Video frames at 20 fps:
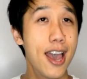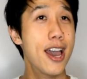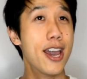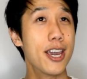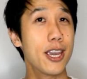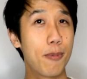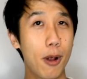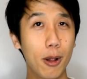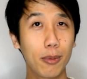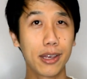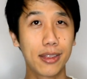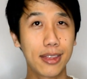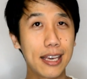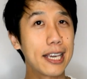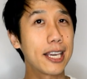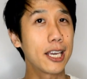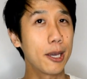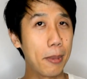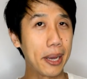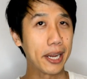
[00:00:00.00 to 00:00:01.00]
you're probably
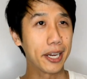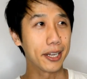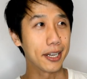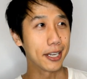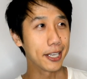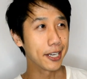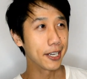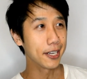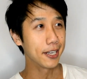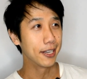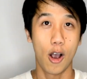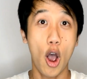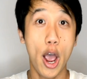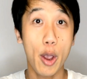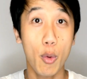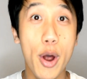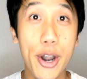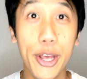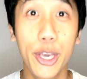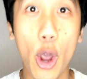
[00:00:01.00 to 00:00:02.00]
thinking immediately, I
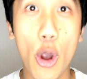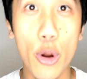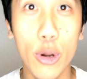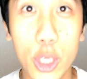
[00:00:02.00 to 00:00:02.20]
want to go to